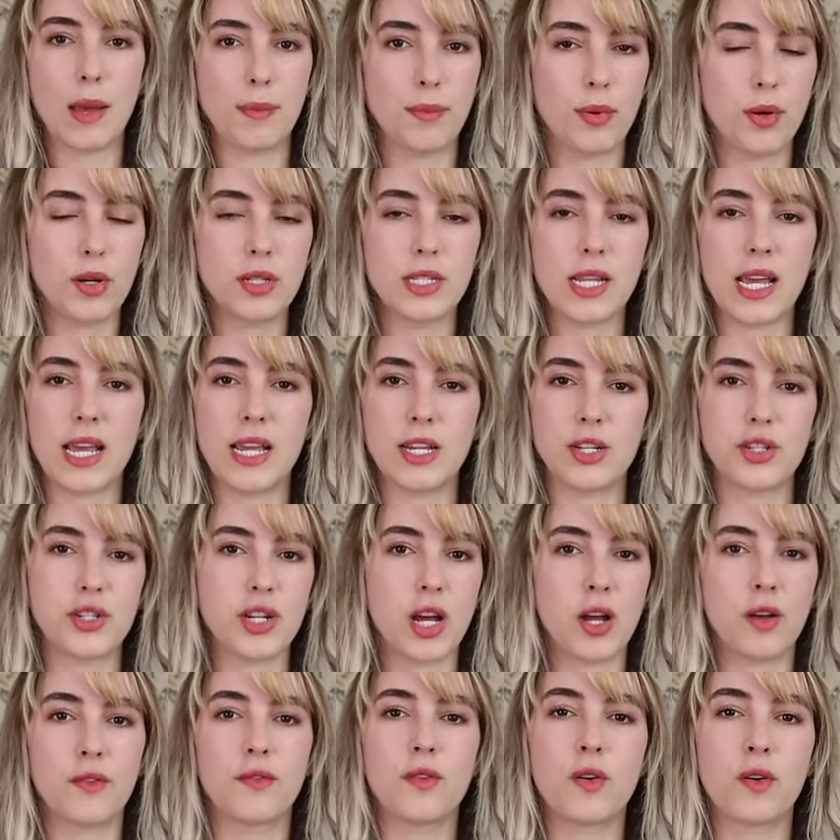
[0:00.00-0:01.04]
I put a
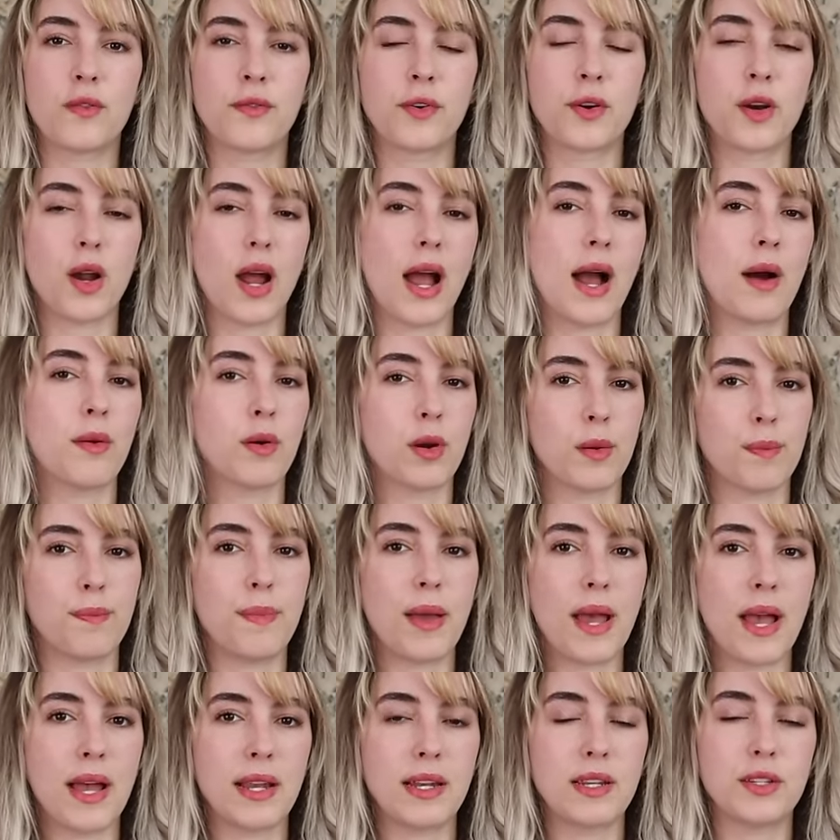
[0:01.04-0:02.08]
shelf over our
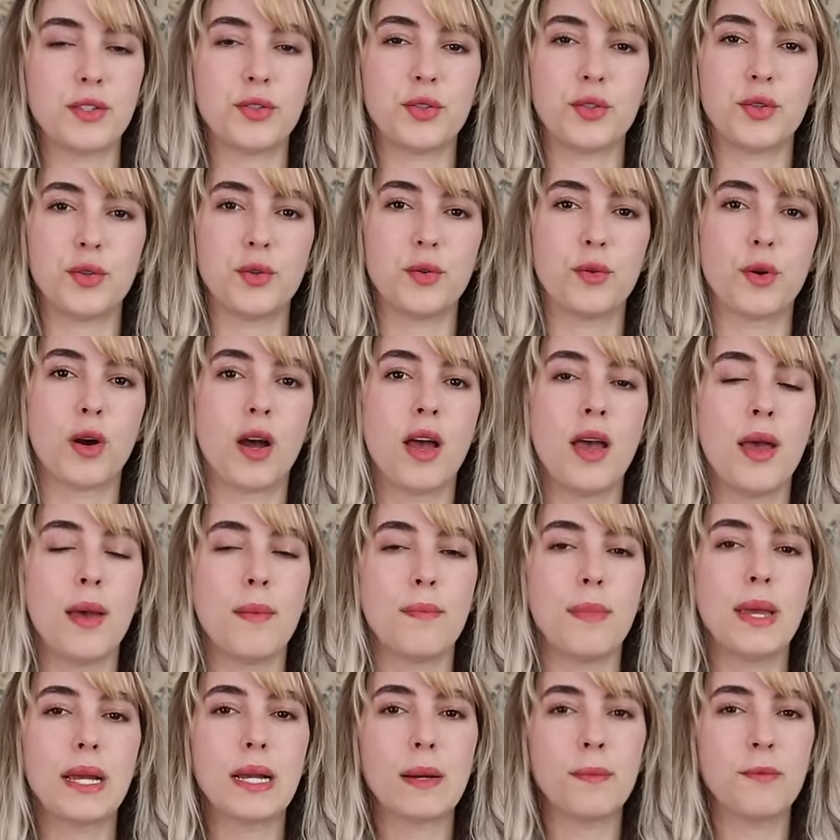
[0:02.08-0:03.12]
bed to
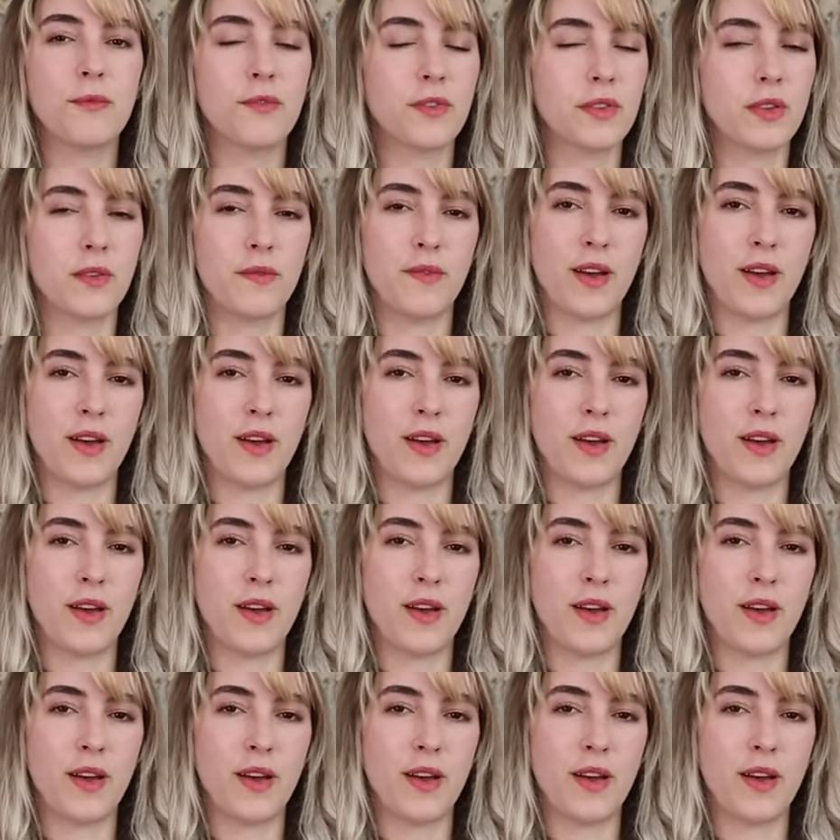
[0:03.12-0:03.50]
make up for the